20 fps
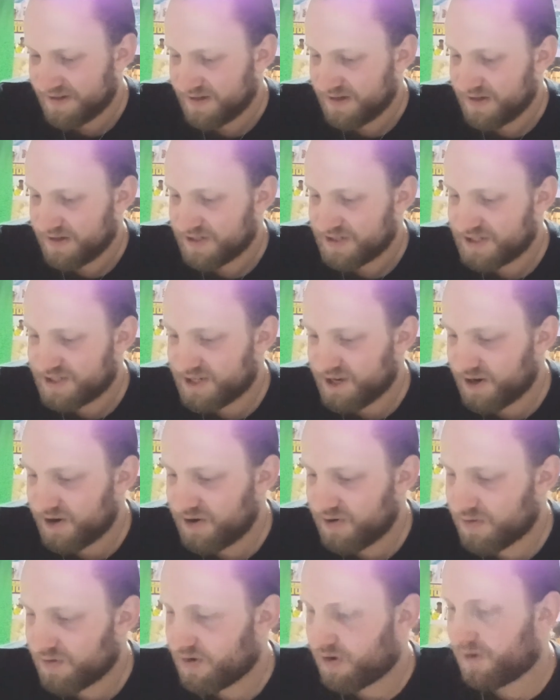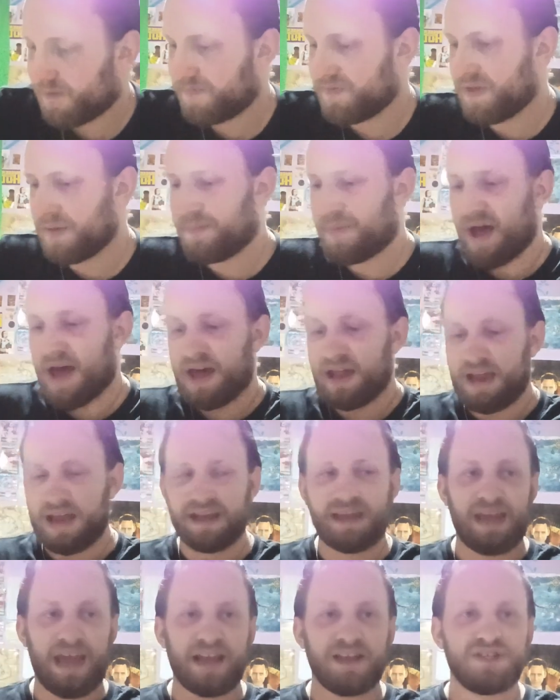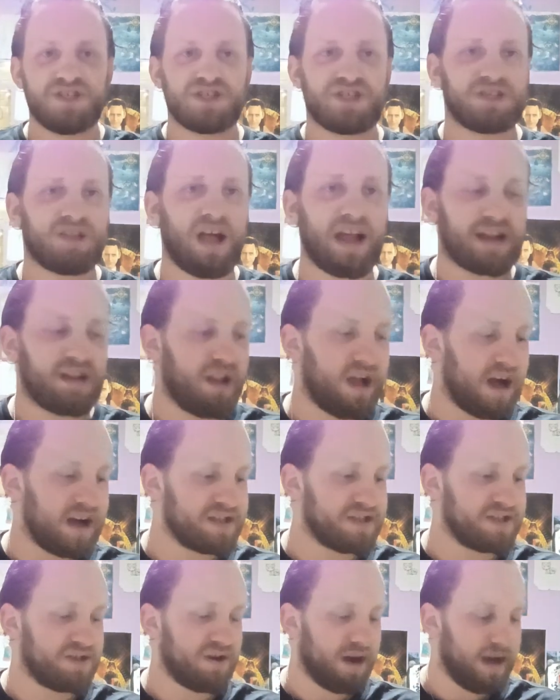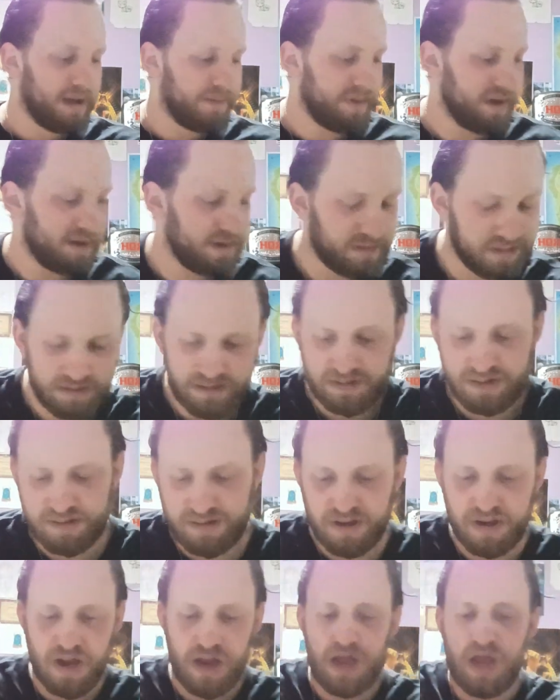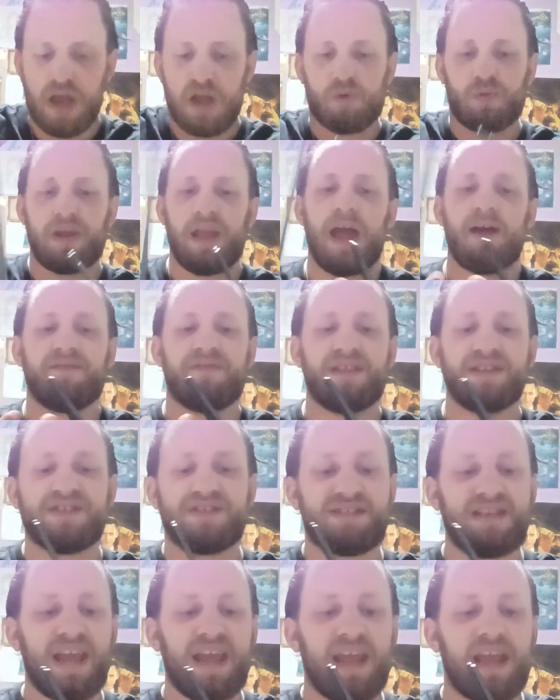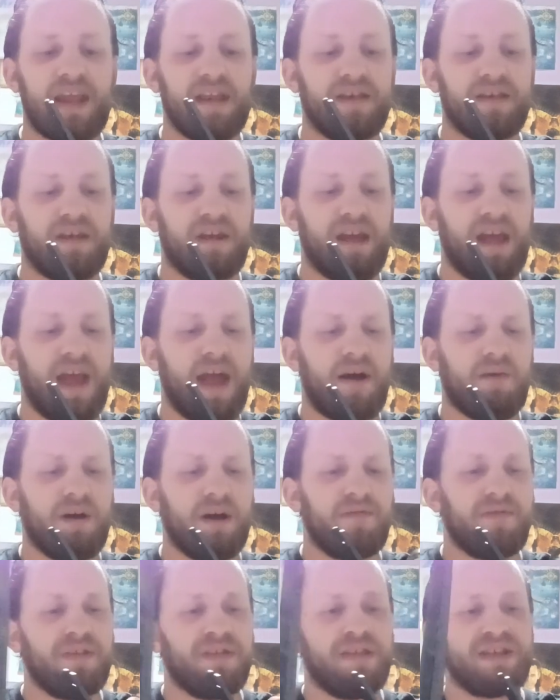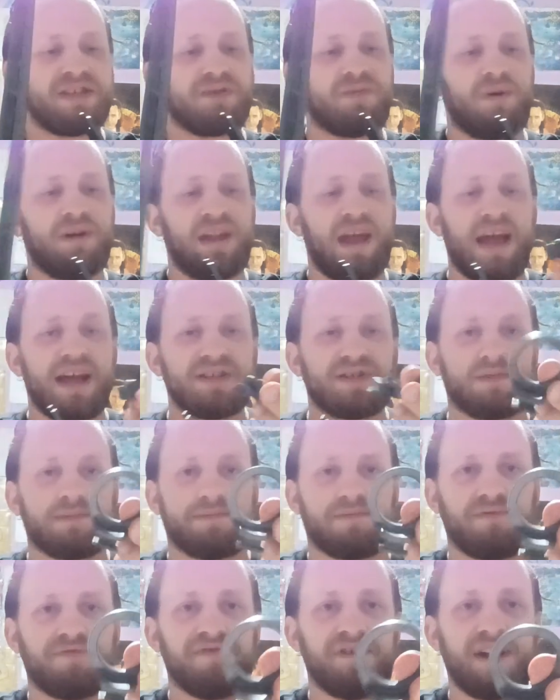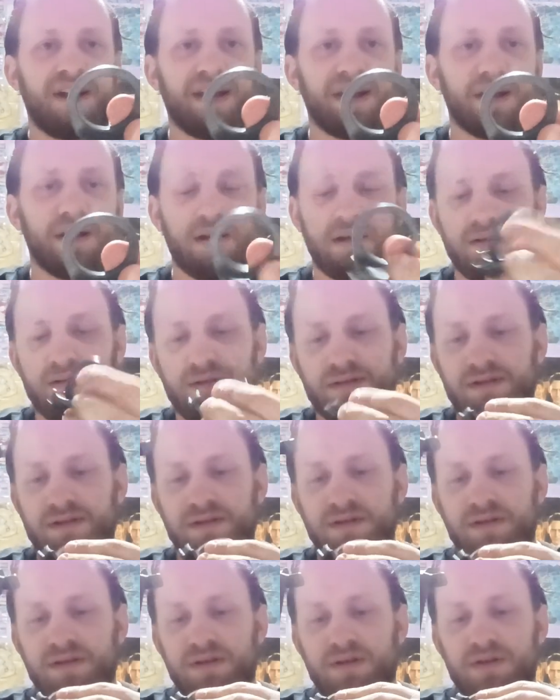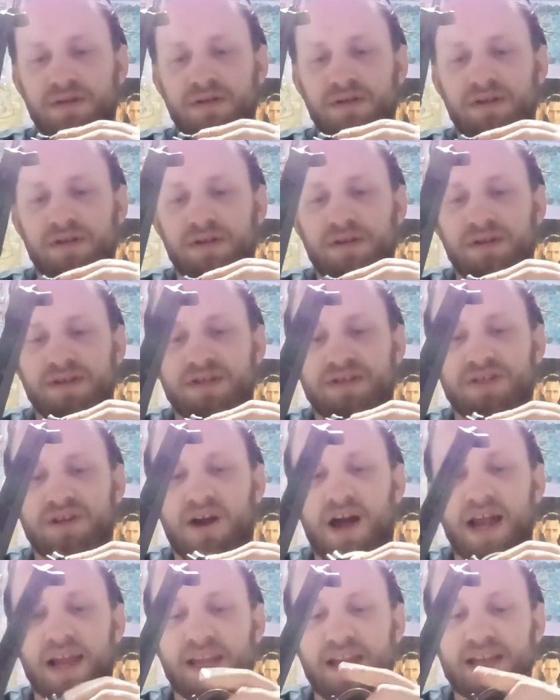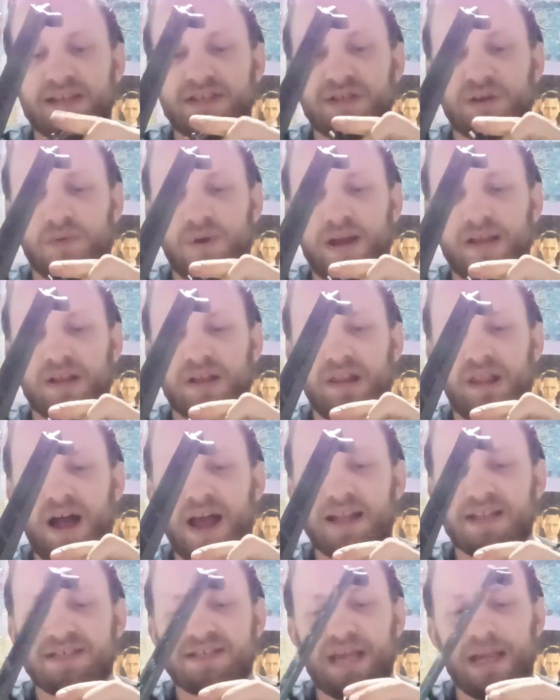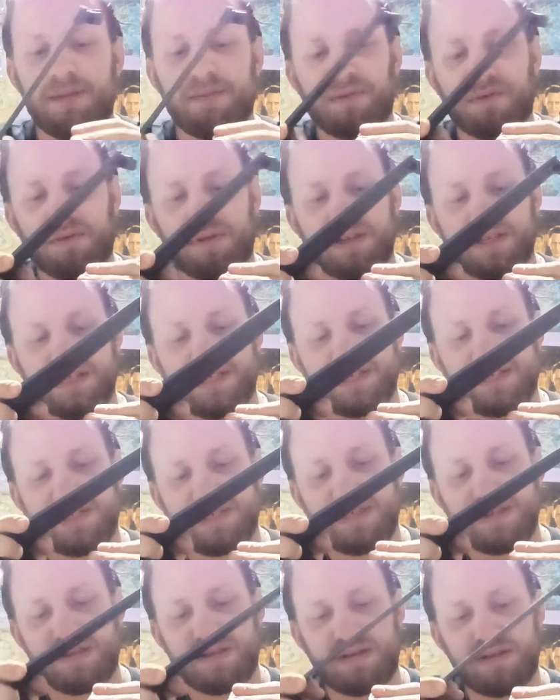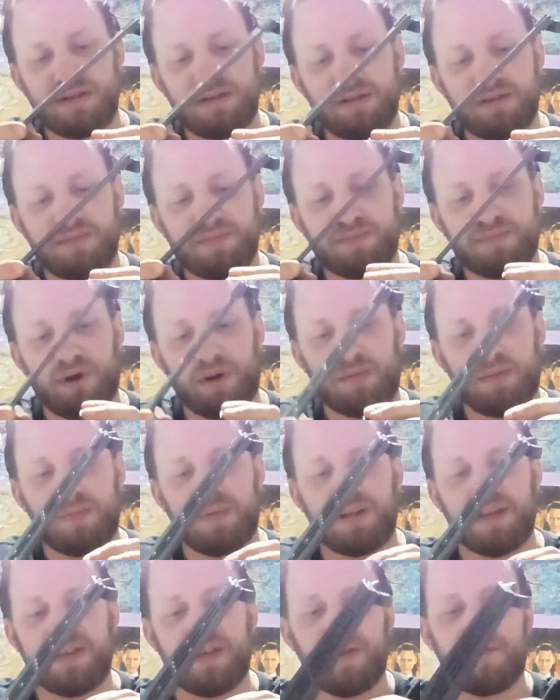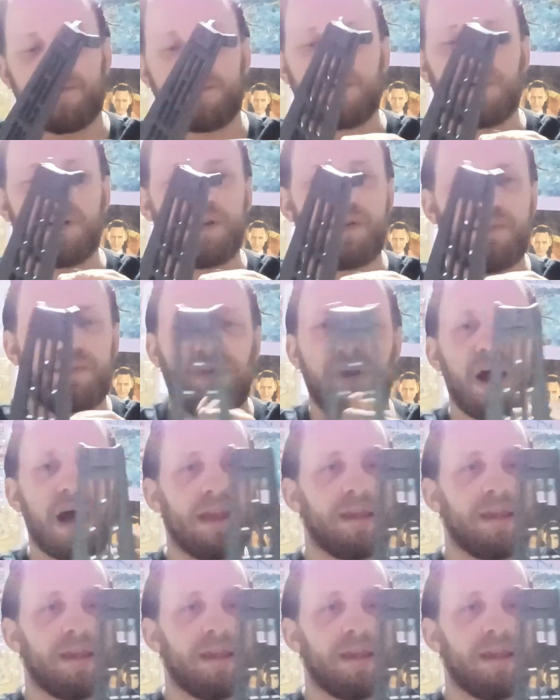so, off the bat, again, just like last time, we have the stand. However, this one has a ring. So, I guess the way the lightsaber is probably different. But,